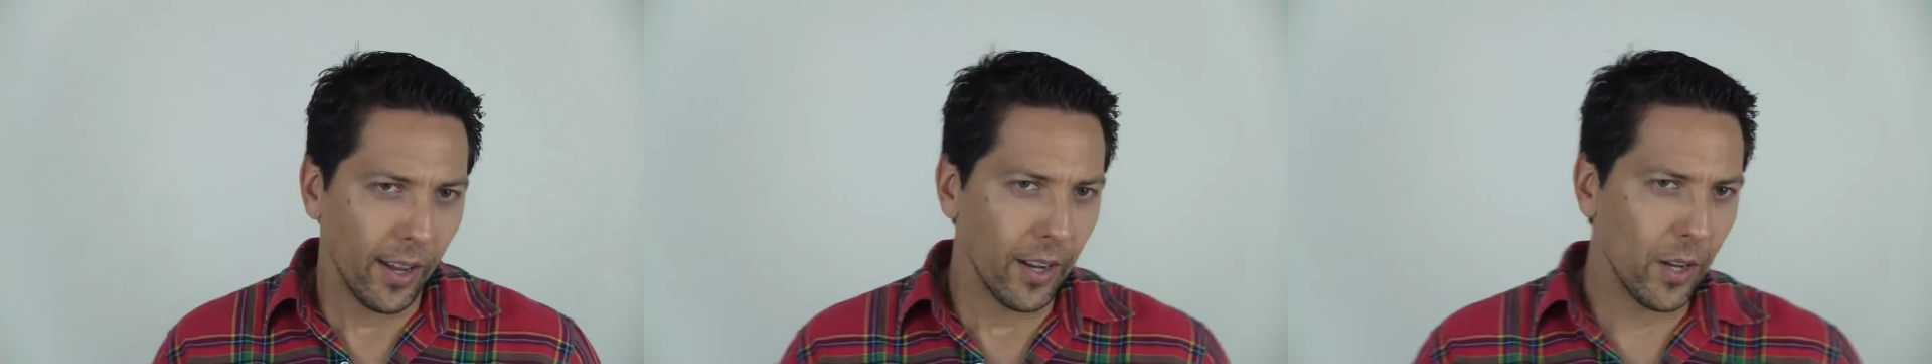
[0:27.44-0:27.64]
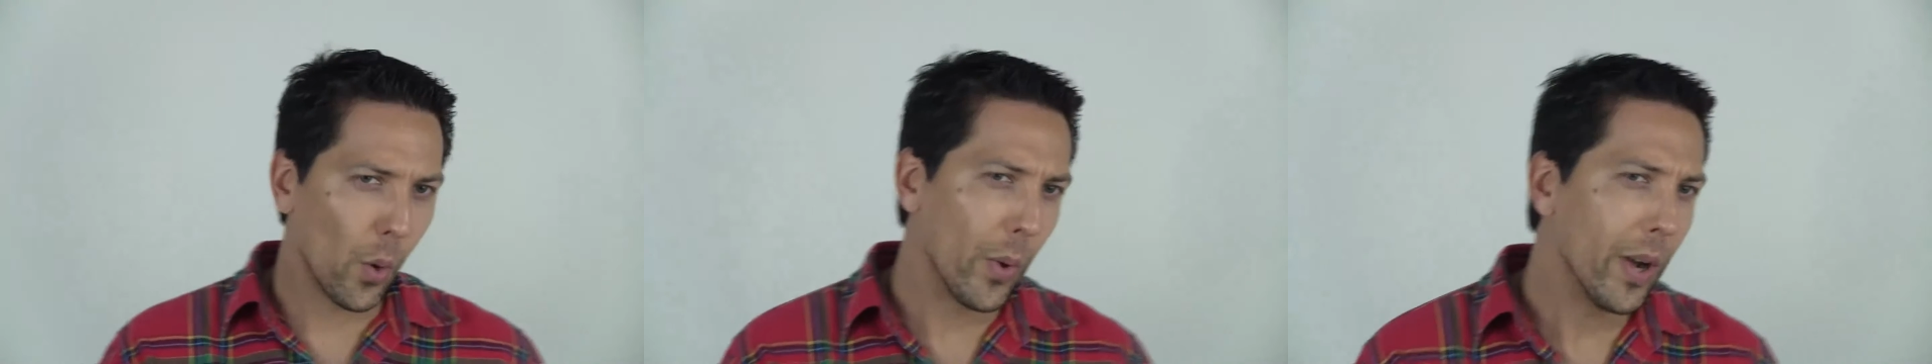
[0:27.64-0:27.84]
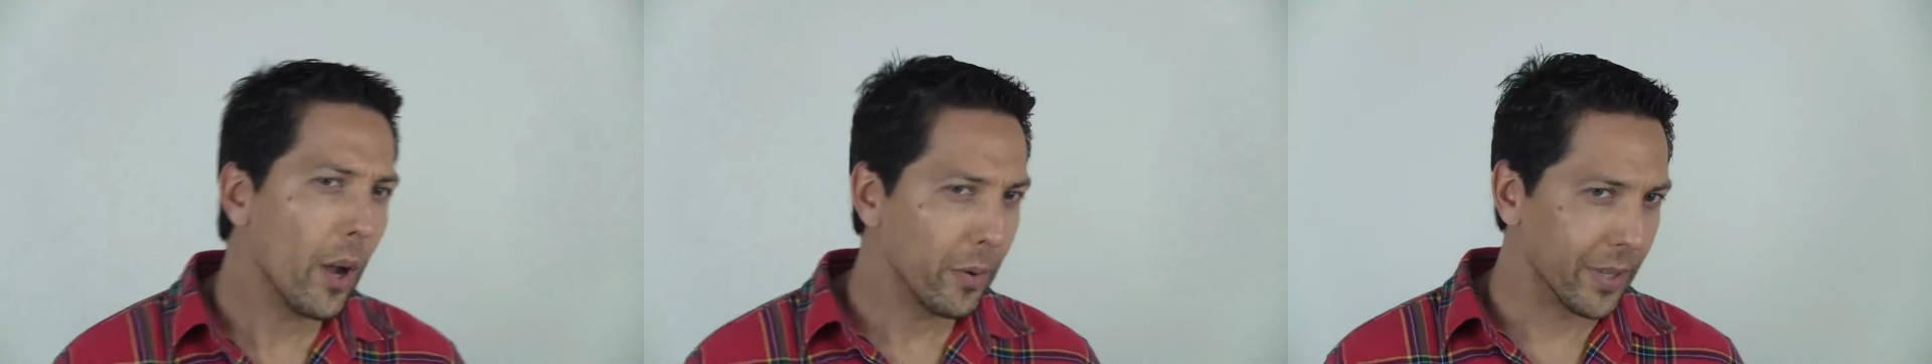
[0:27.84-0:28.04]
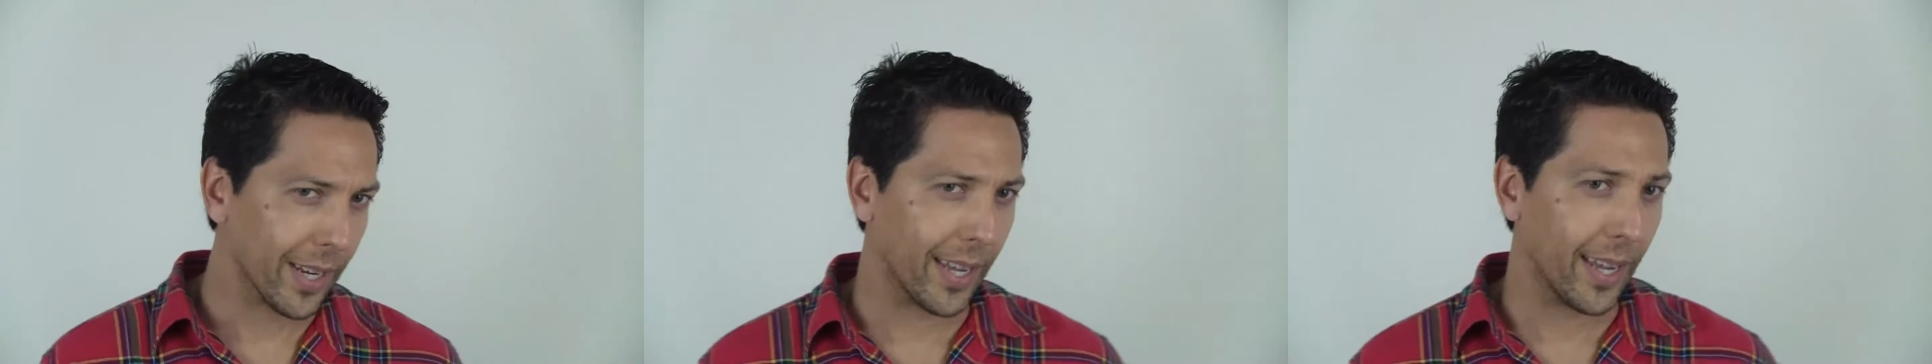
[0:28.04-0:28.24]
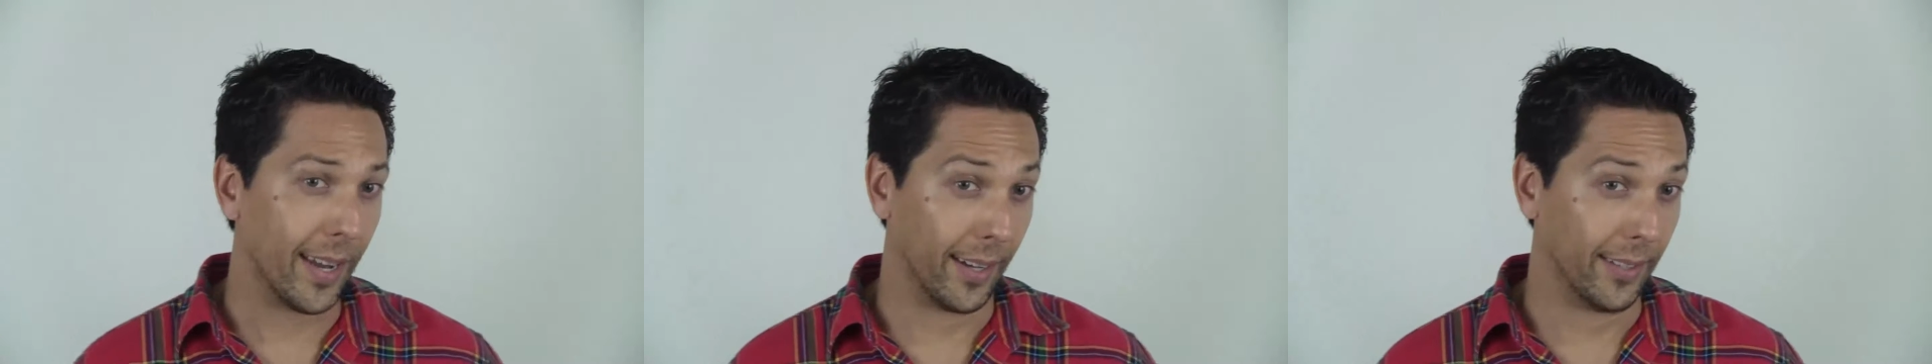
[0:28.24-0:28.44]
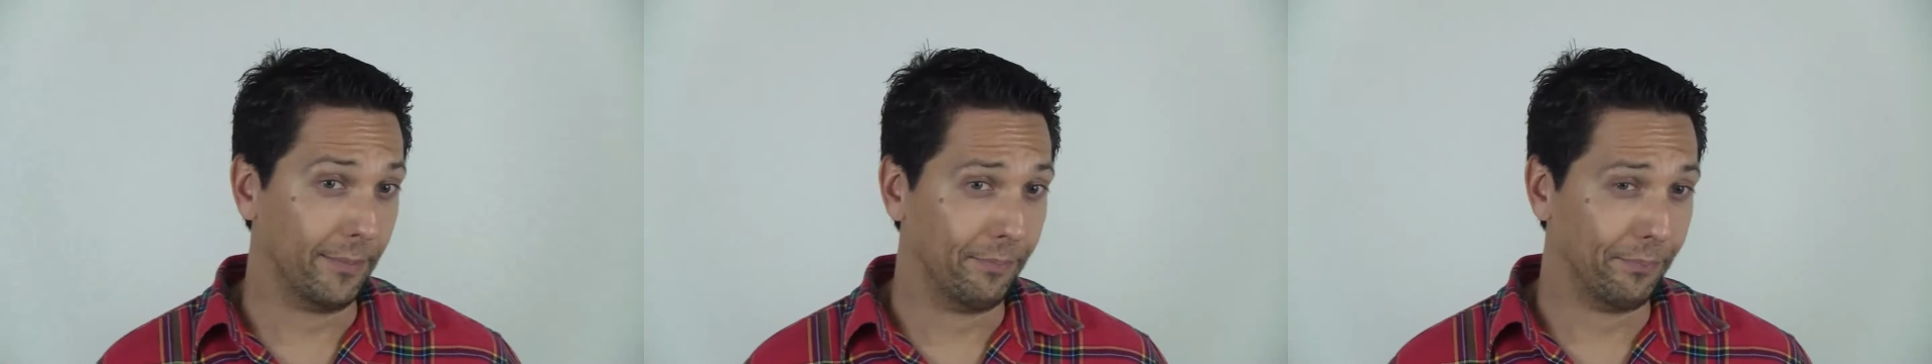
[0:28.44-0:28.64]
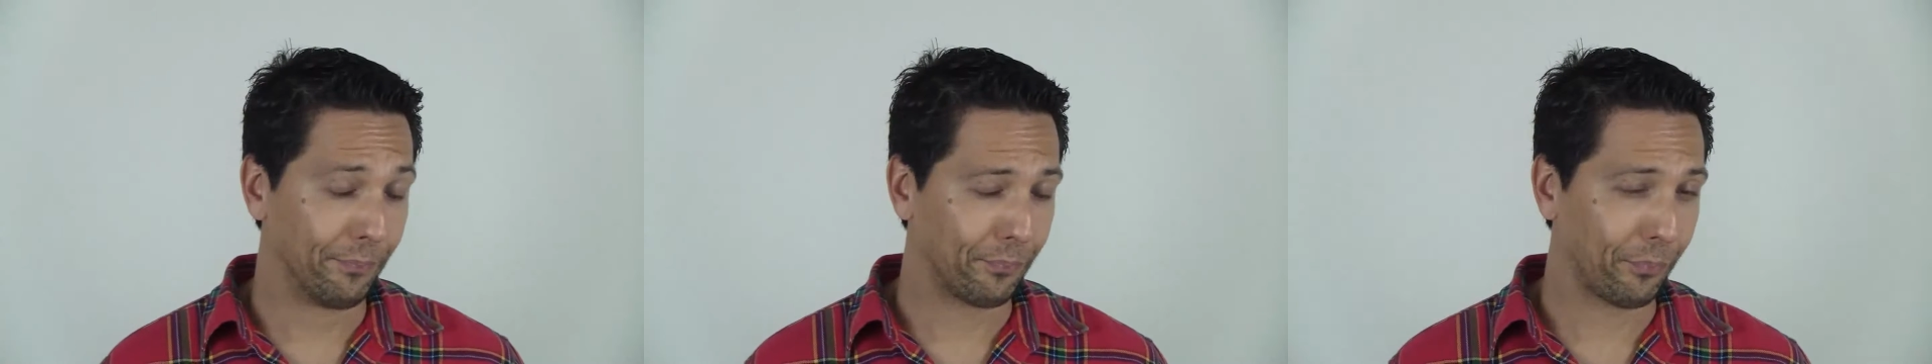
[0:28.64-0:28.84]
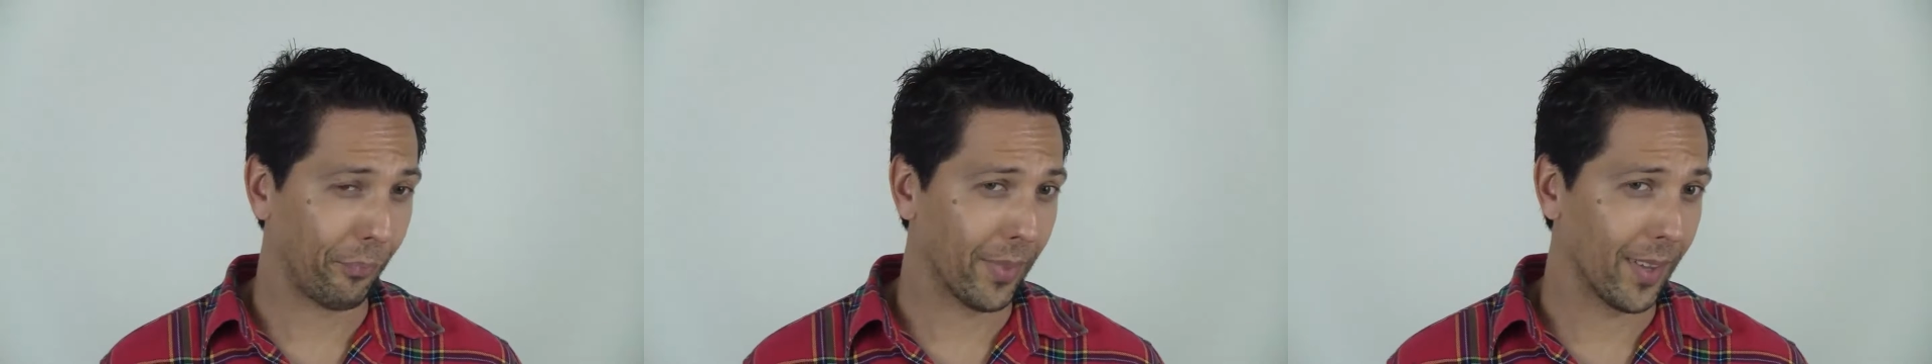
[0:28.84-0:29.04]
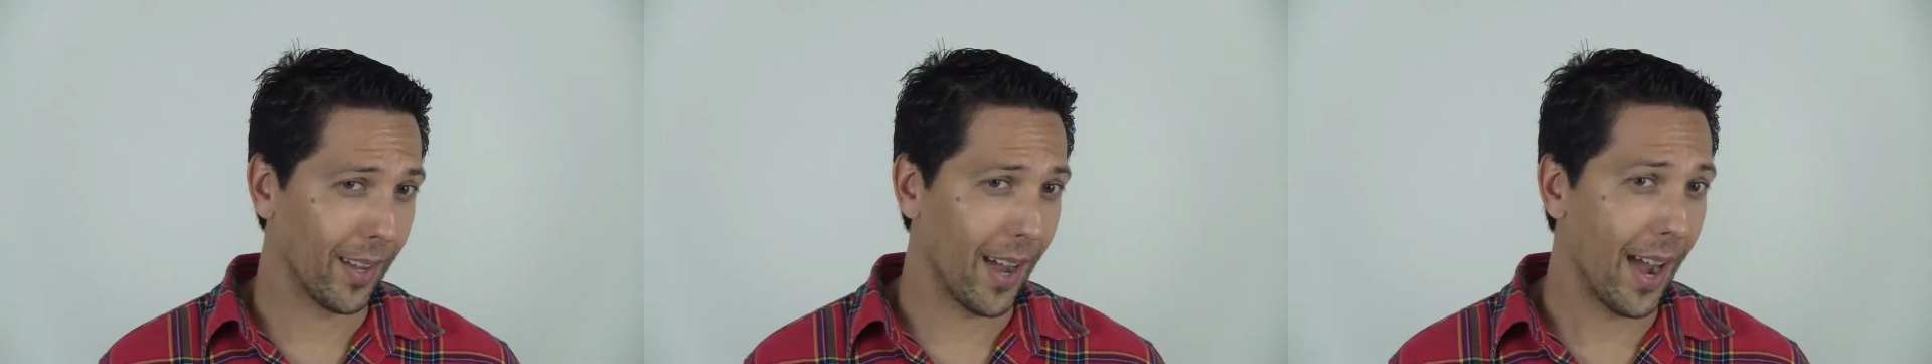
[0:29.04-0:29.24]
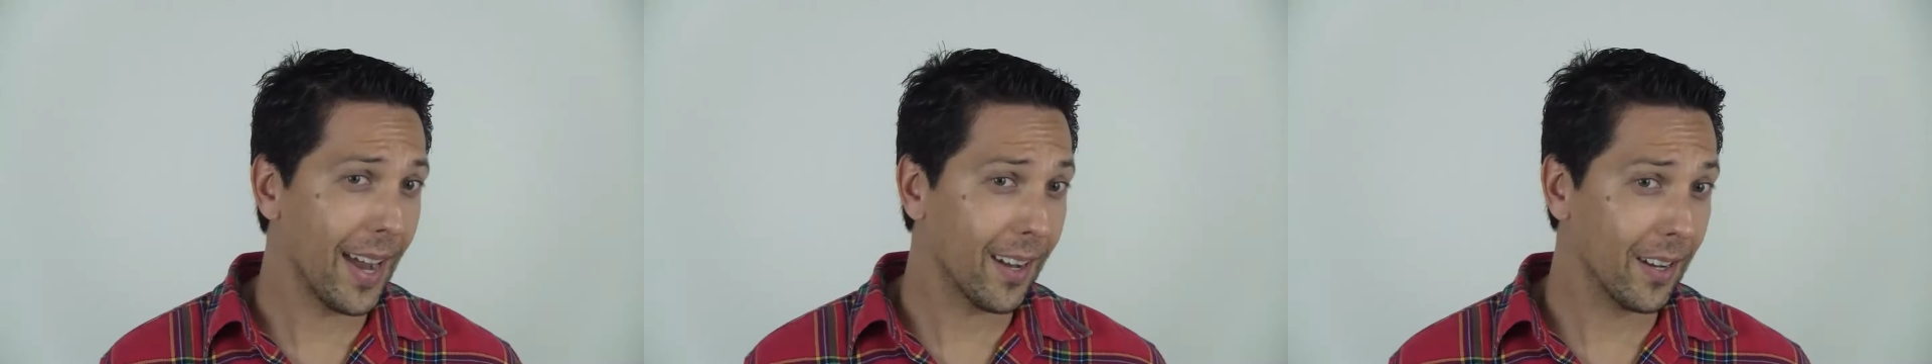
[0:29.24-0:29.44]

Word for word: You know, when I was a kid, I